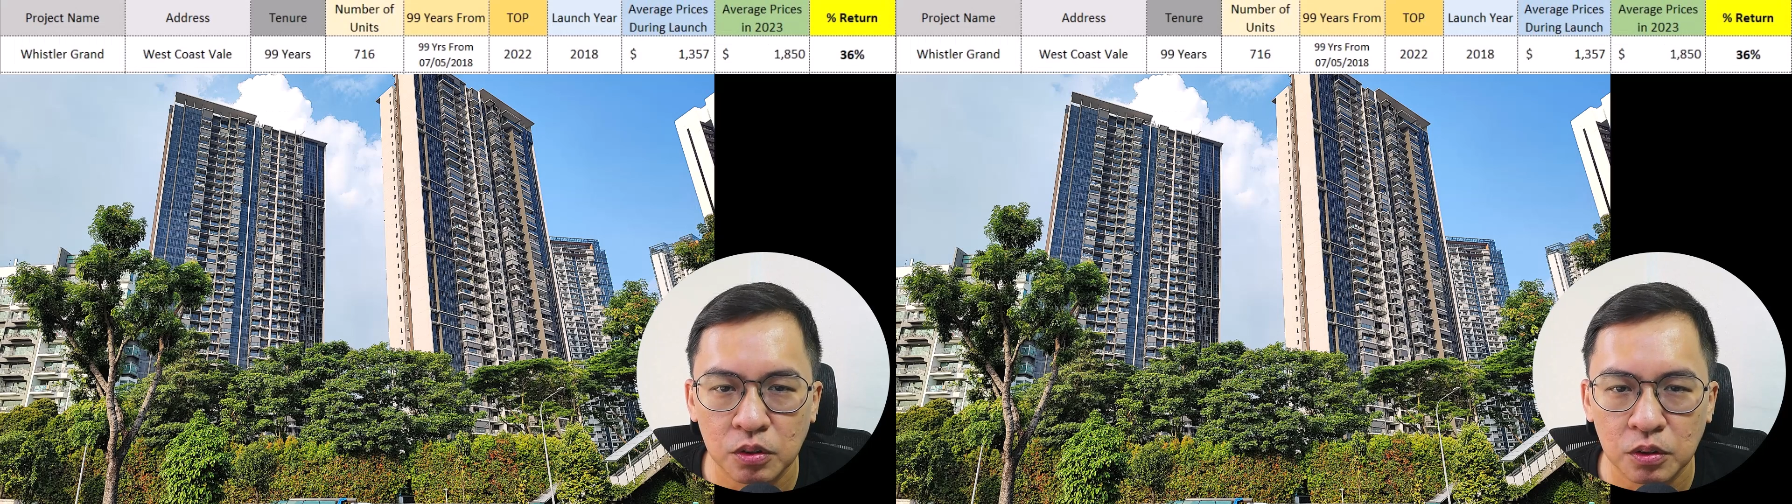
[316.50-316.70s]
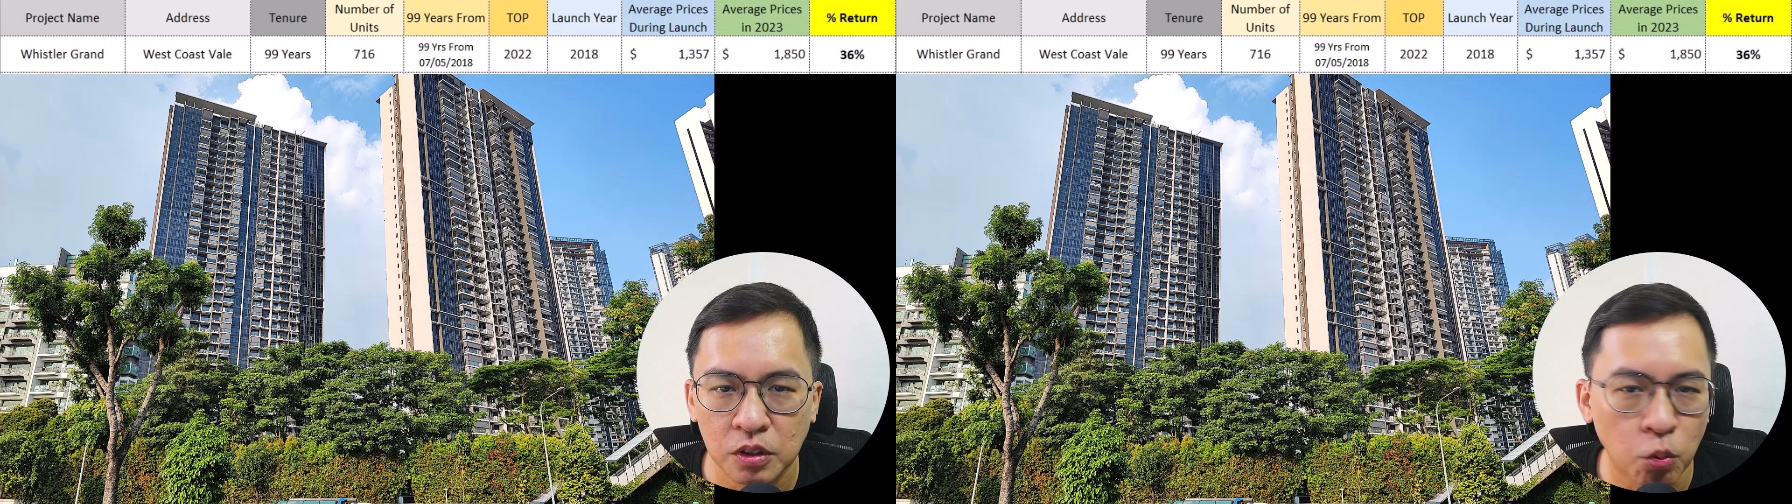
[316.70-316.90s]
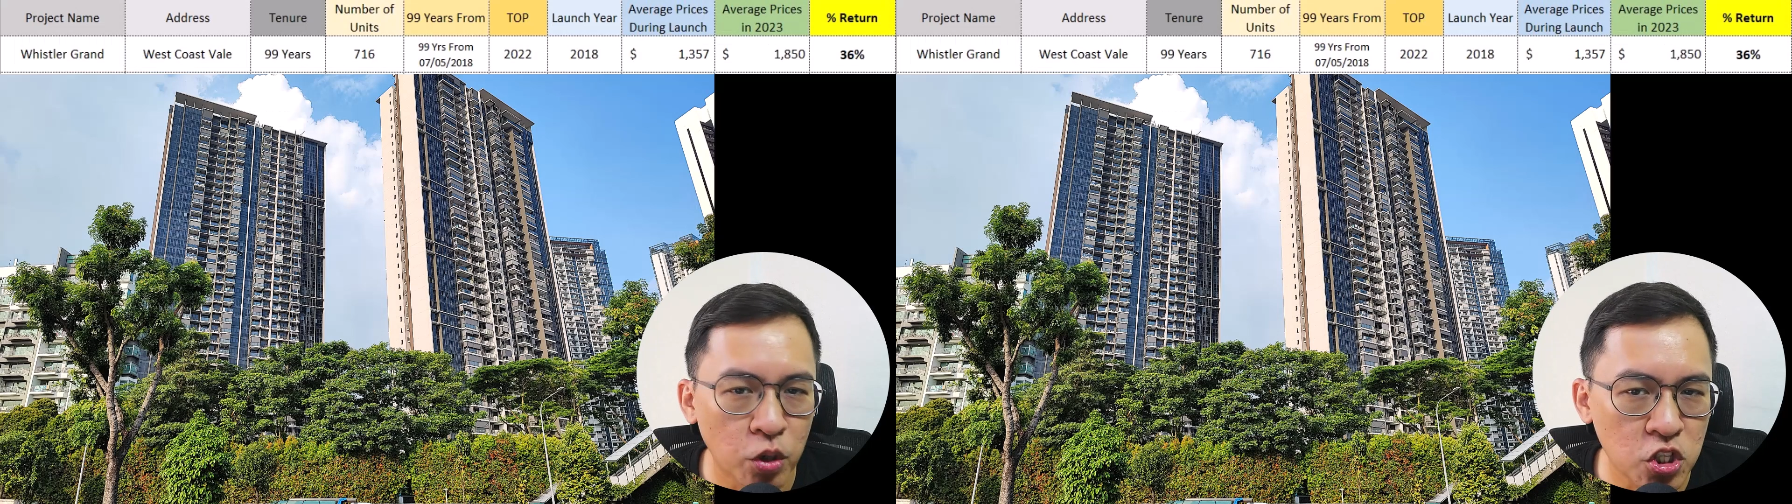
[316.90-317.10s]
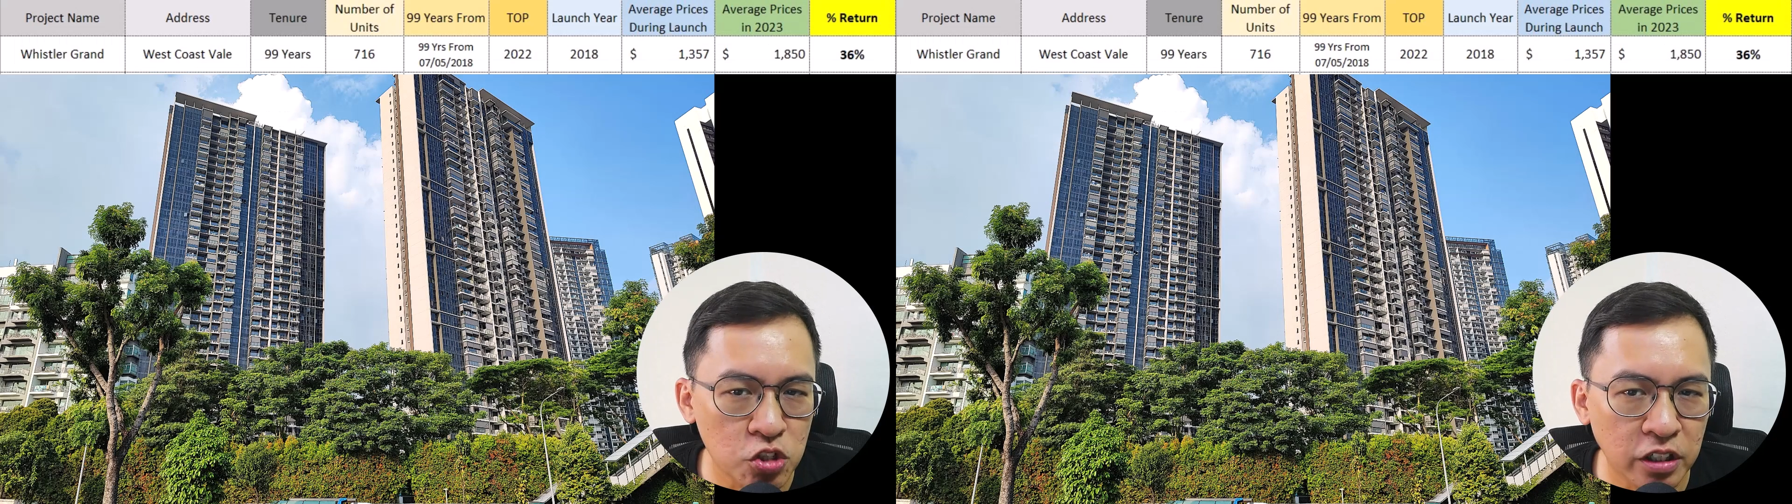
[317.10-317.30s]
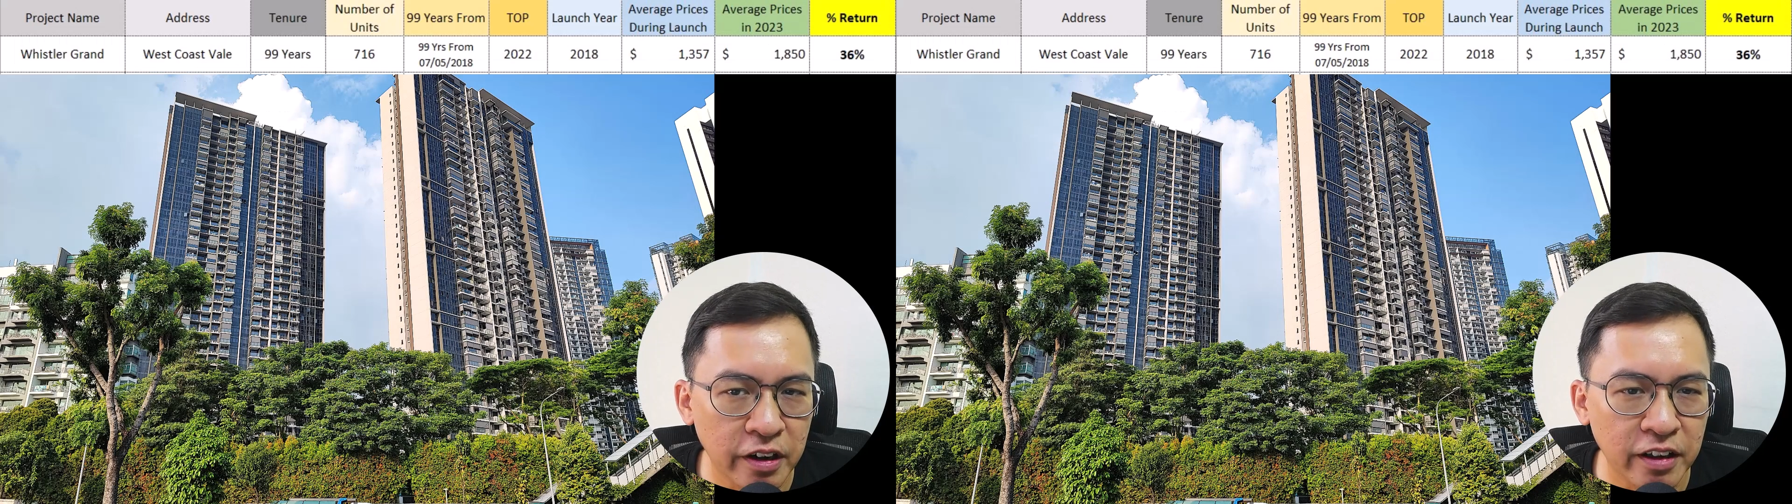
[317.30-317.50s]

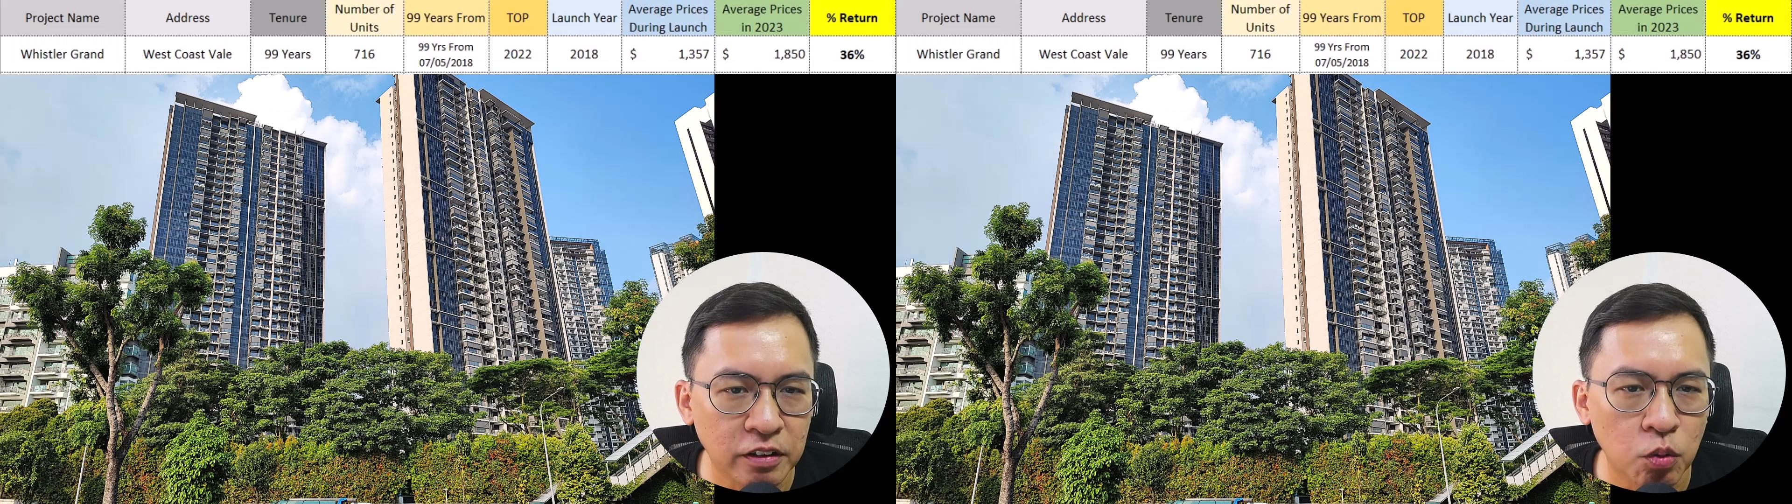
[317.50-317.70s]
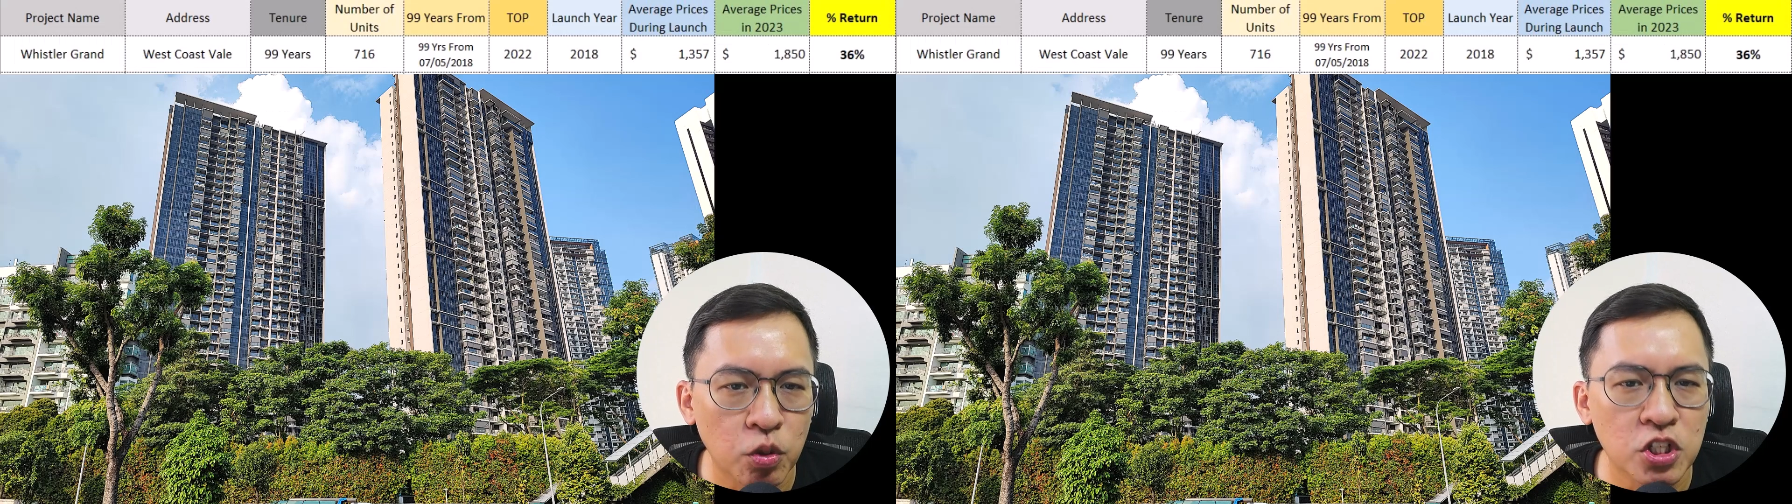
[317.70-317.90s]
Jurong, which is